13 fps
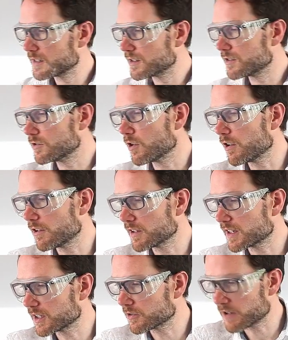not
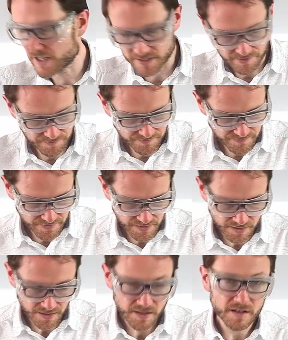looking great.
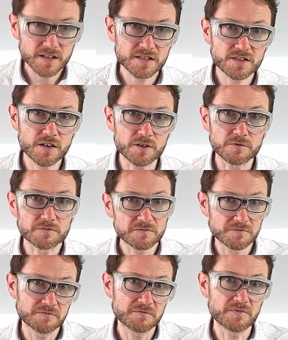So
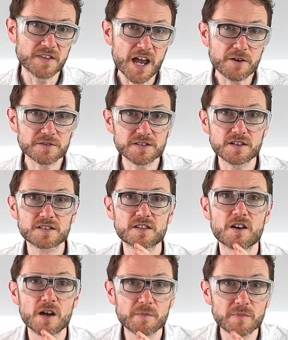now's our
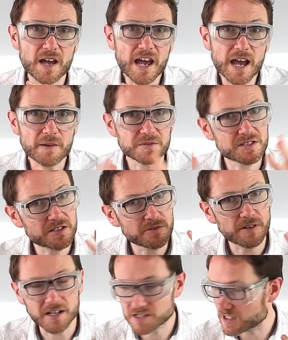time perhaps
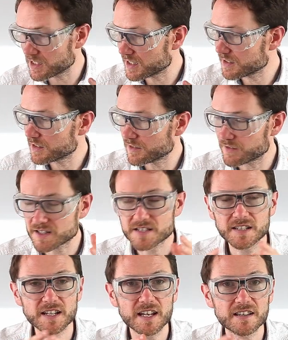to actually
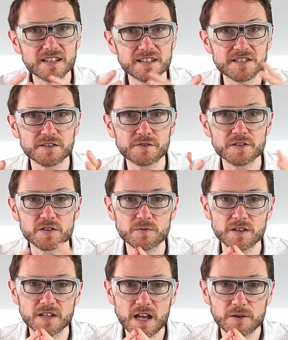investigate the difference
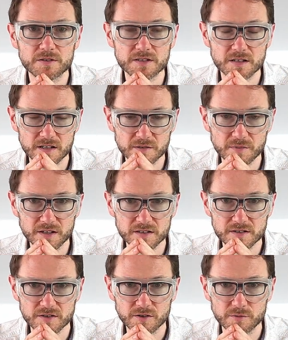with our dynamite
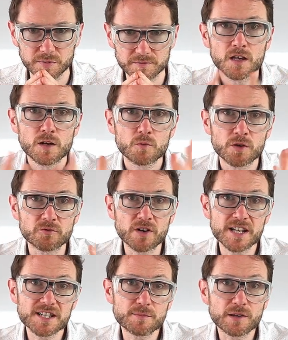soap. When
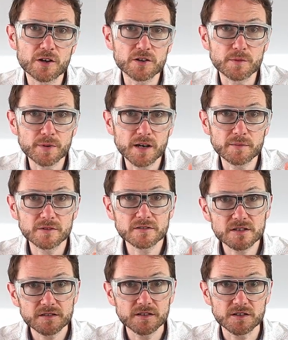ready to blow your
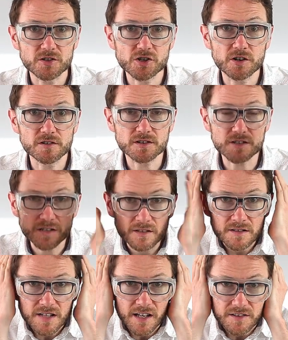bubbles, you can show your
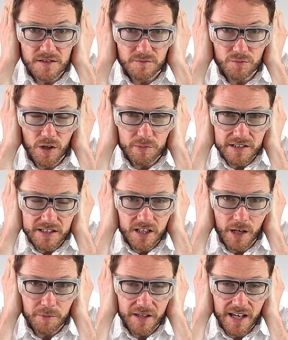students how to properly
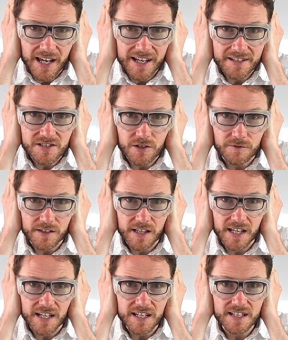cup their hands over
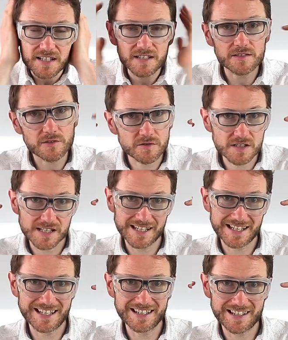their ears, not
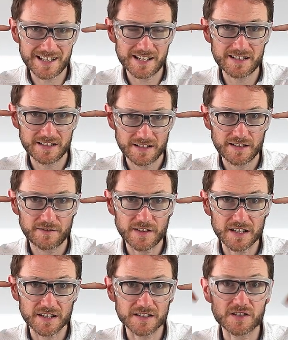sticking their
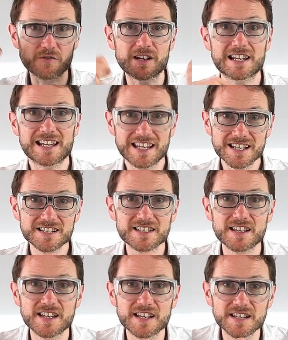fingers directly into
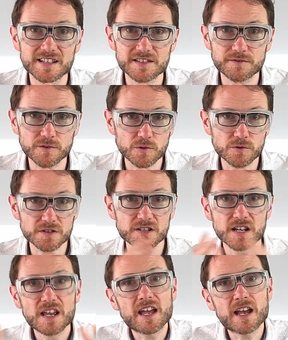their ears, of course,
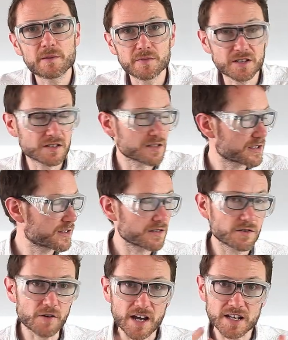and because
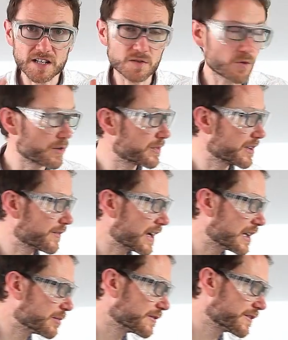your hands won't be
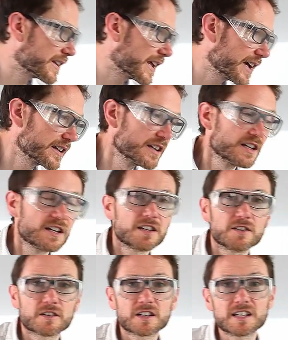available for that,
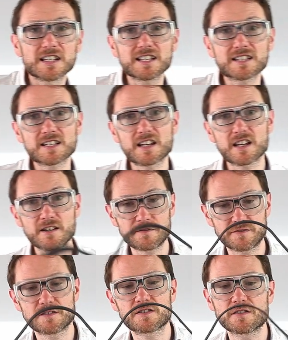you're going to need to
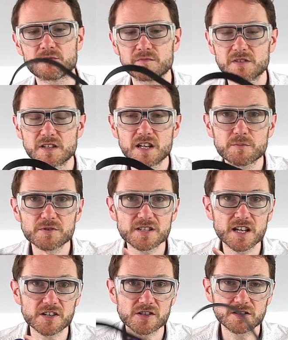have some ear
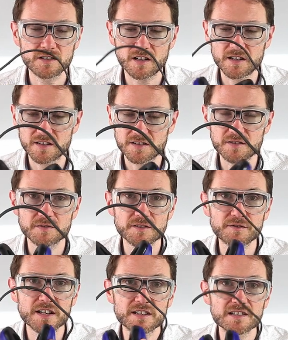protection, either some
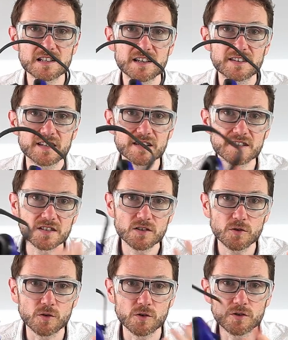defenders like this
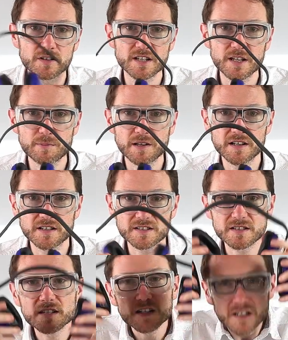or earplugs.
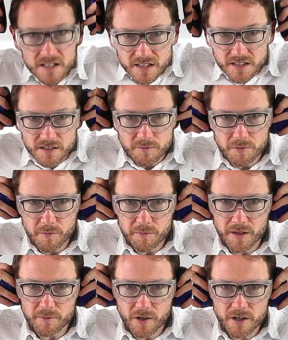You can pop
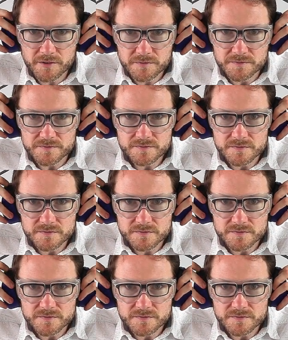them on,